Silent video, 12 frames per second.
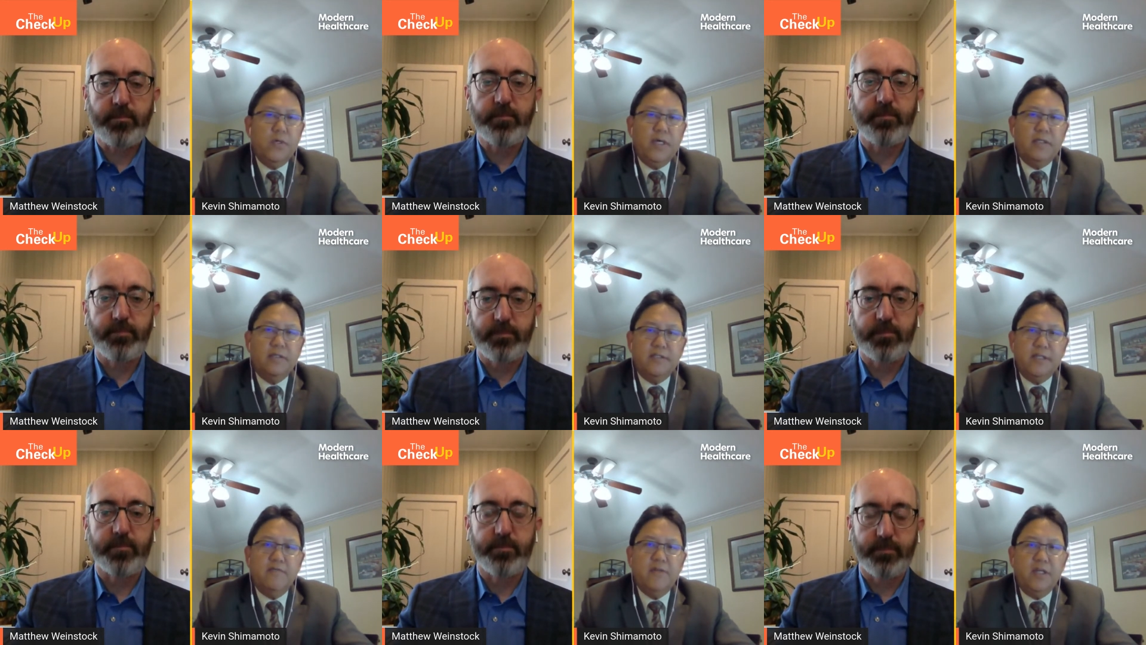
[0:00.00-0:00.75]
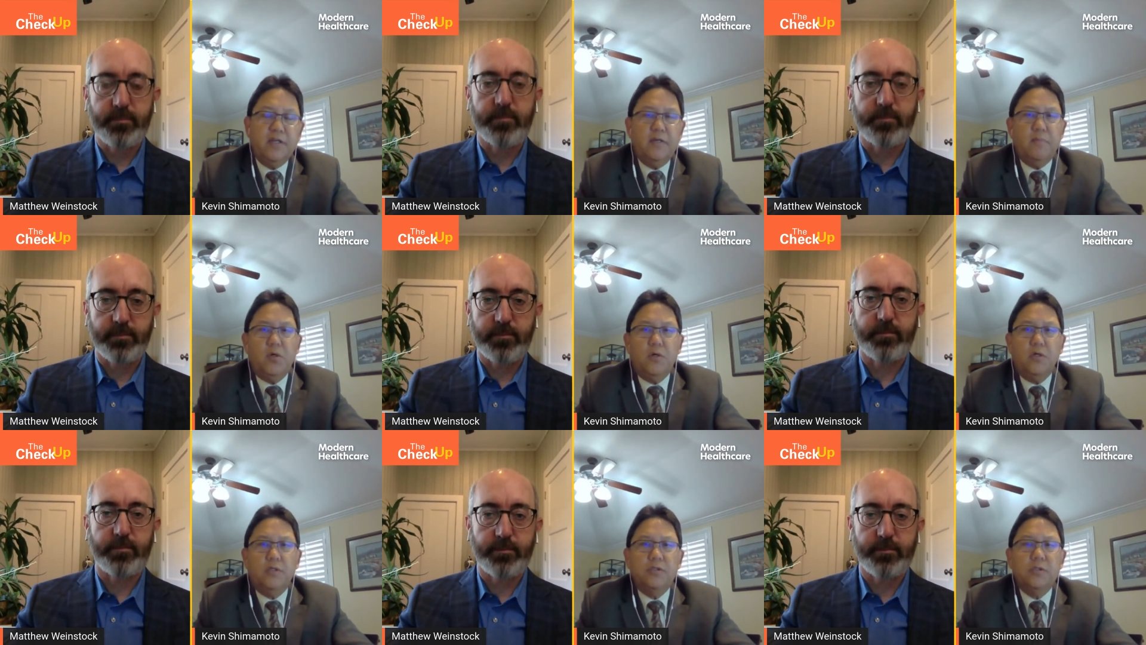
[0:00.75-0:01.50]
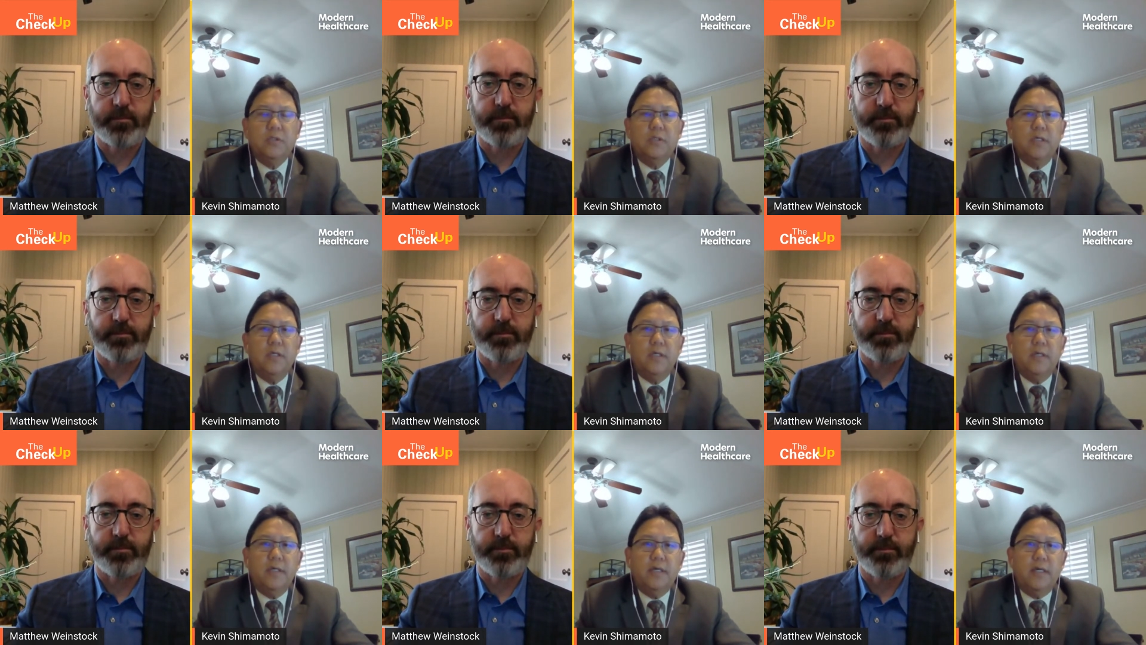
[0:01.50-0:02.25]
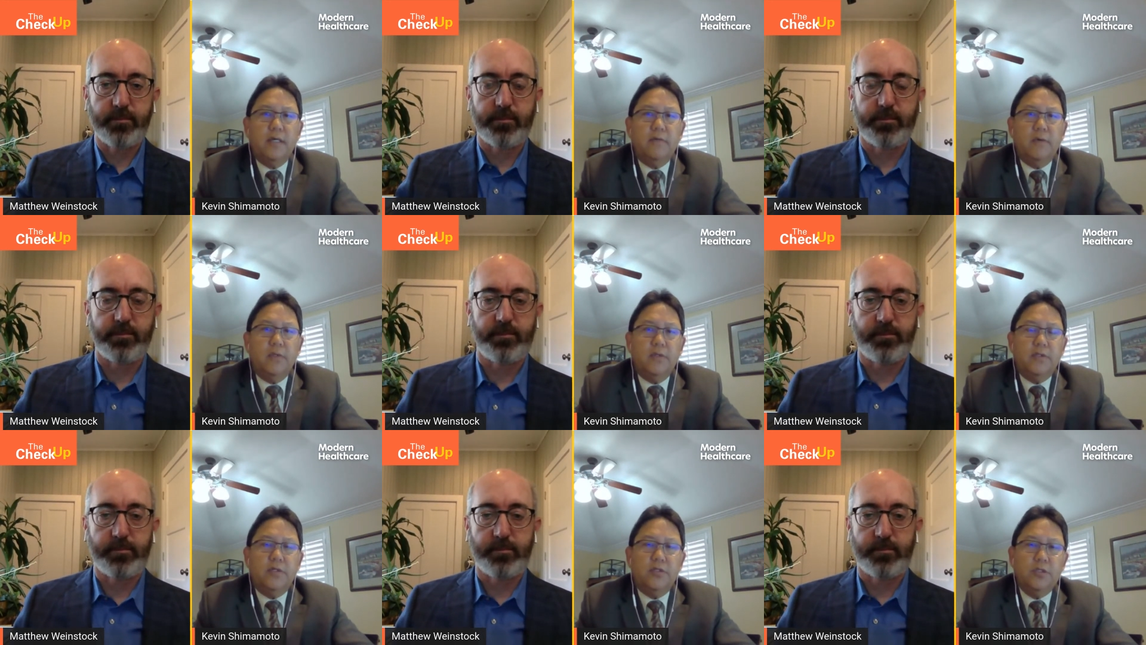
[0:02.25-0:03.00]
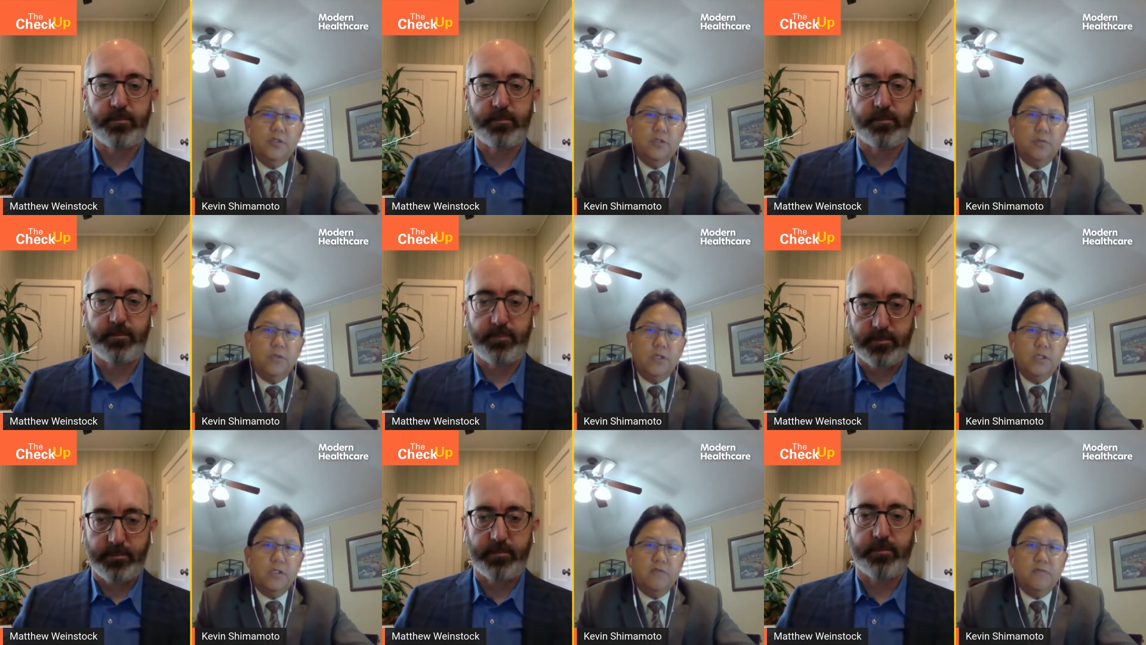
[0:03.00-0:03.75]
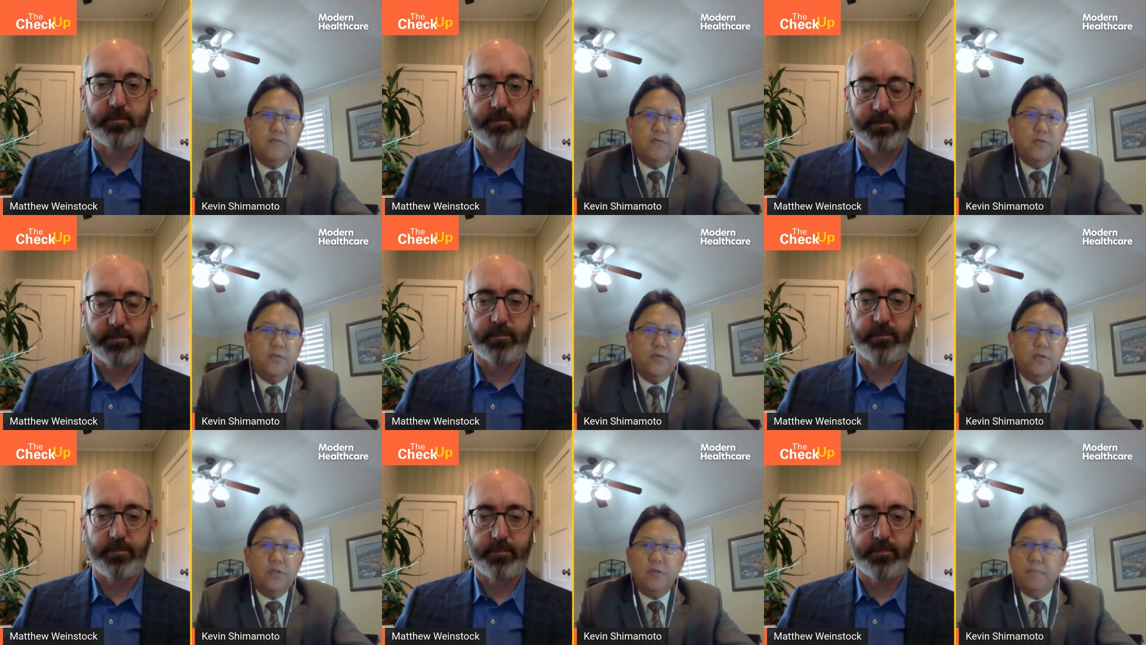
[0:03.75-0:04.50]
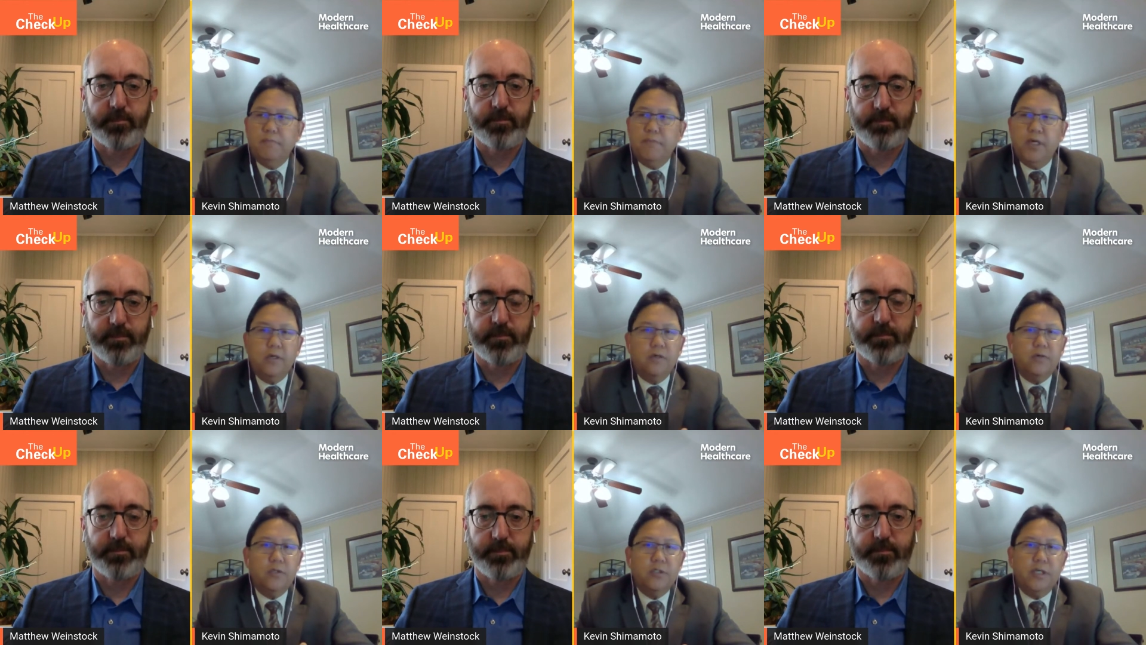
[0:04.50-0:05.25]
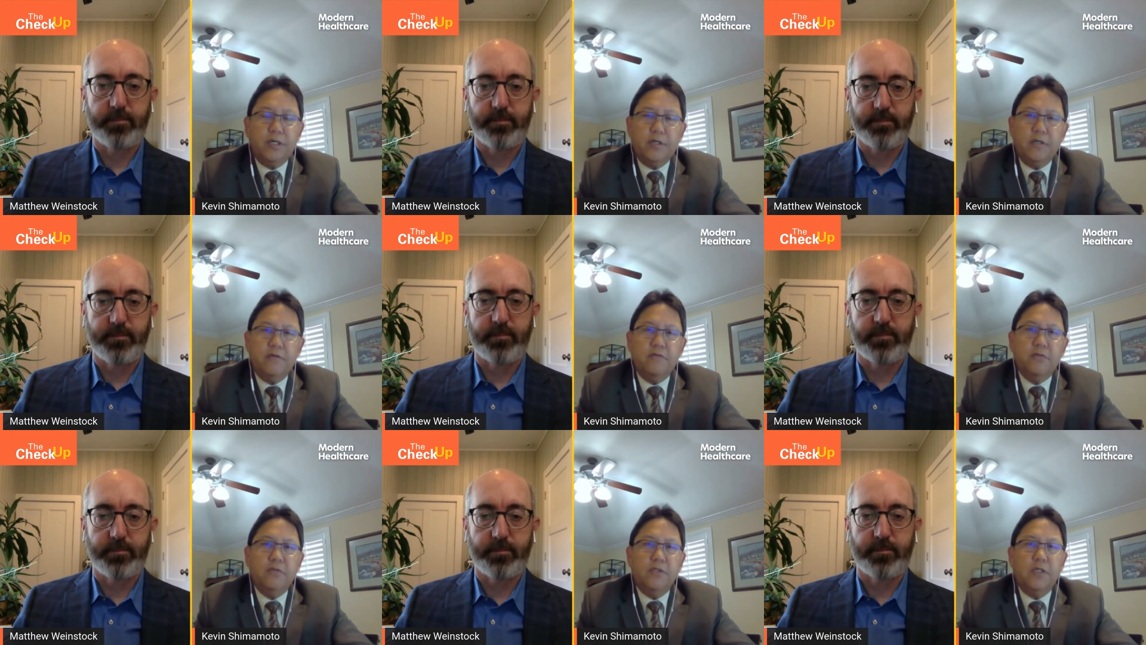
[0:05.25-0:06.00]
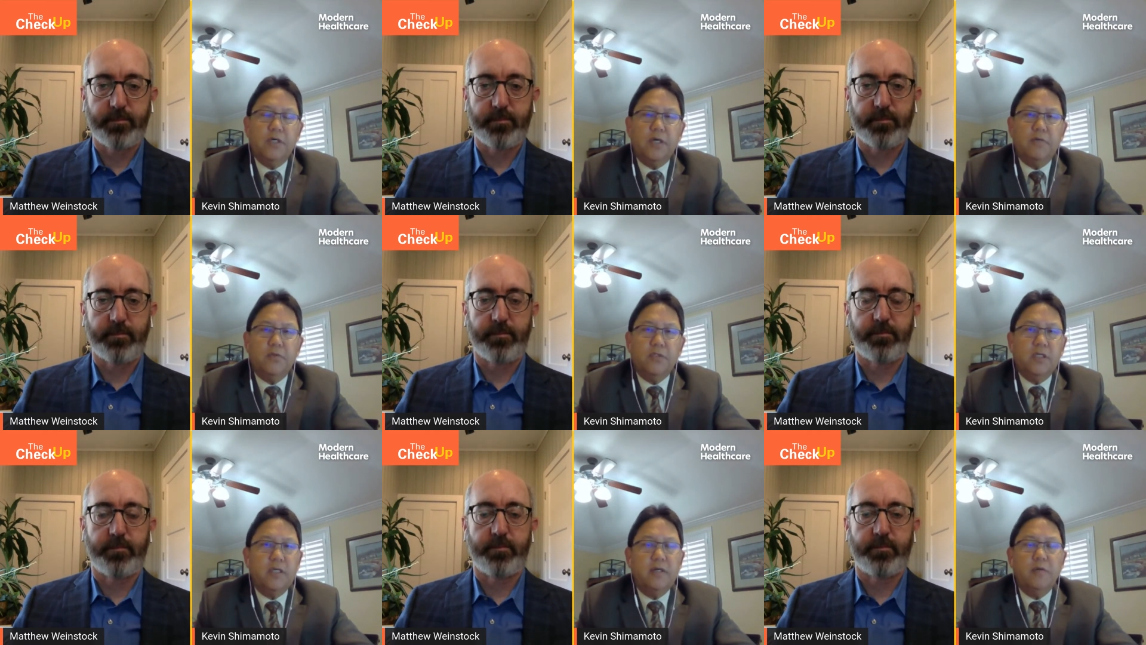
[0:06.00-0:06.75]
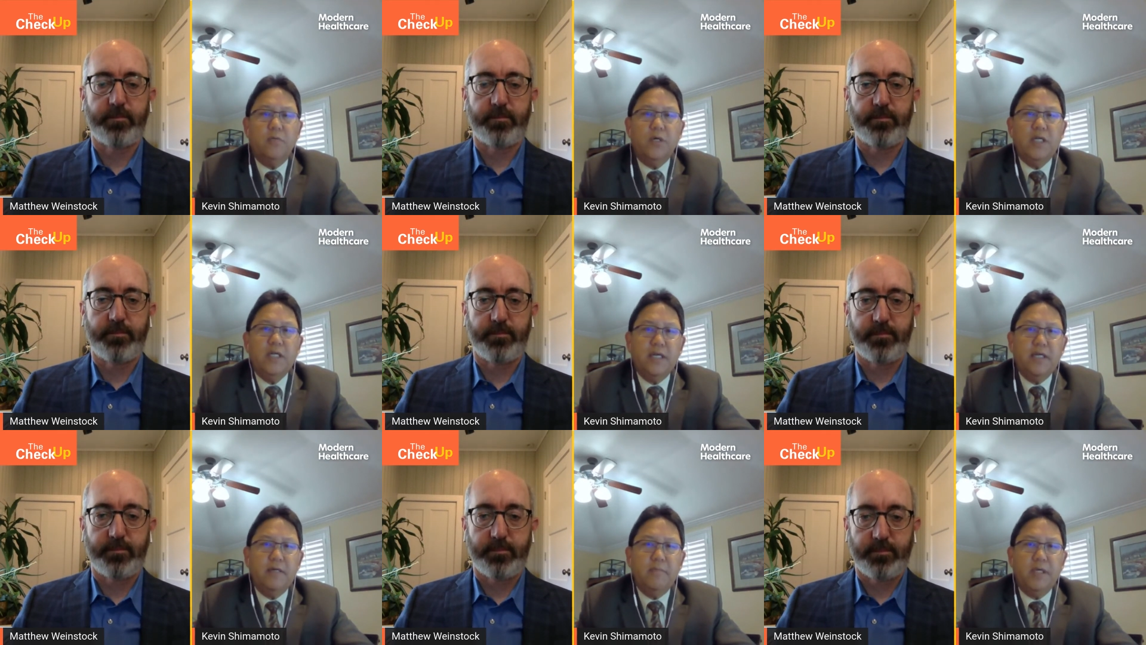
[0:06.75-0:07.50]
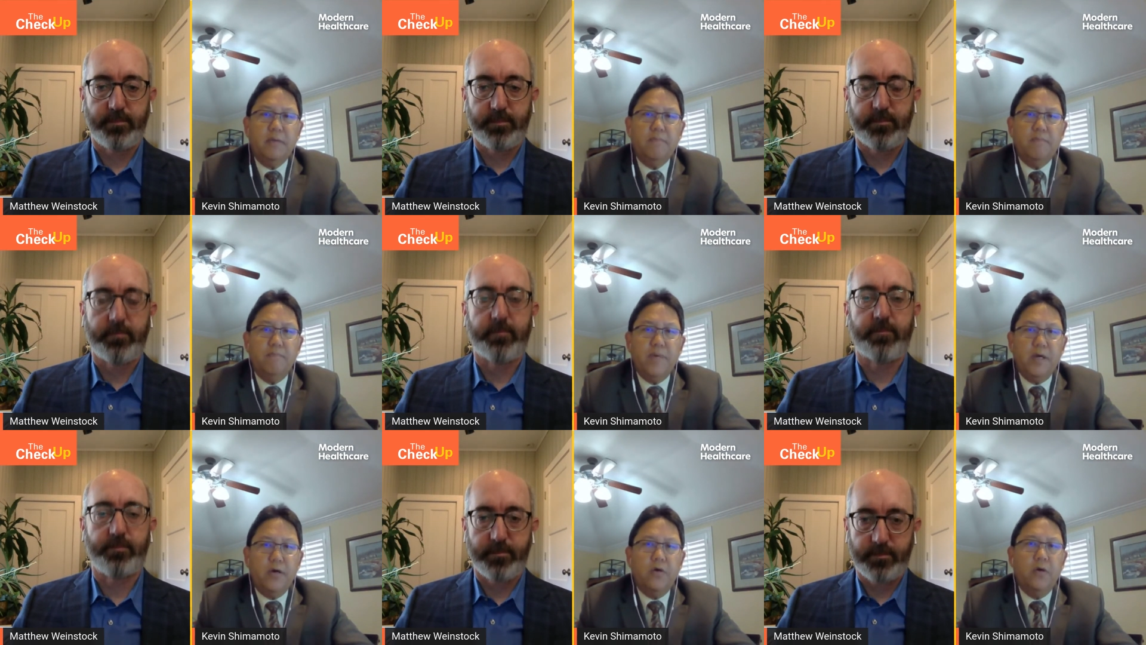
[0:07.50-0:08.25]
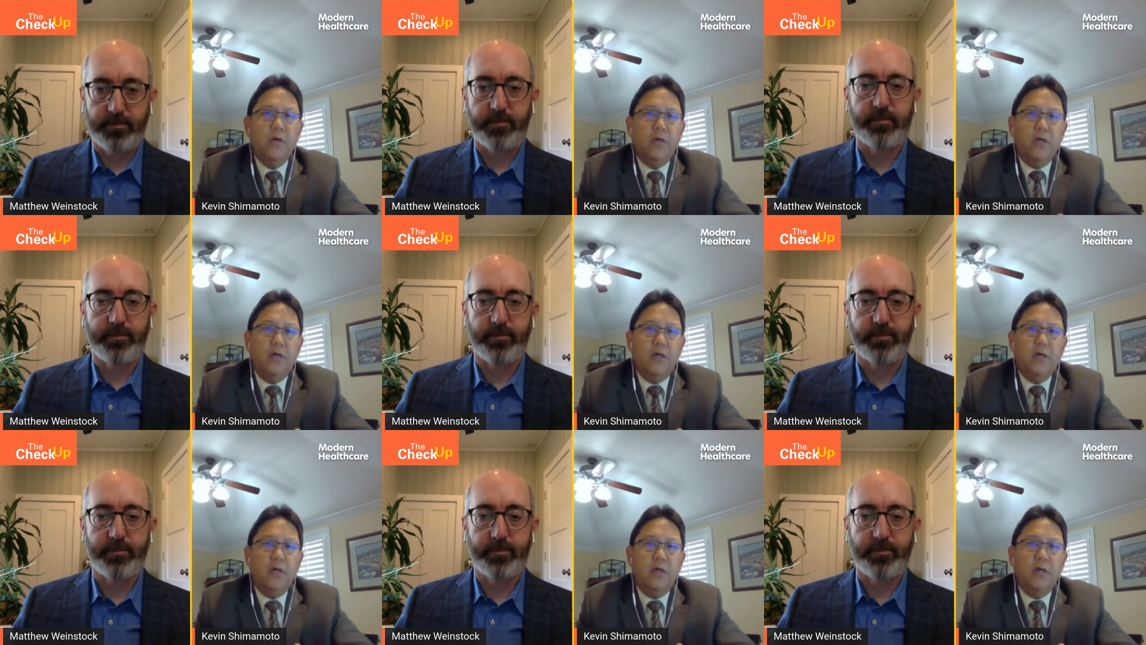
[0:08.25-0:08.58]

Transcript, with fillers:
Speaker 1: we had seven EMRs and uh, the decision was through the medical executives uh, were saying we need to be better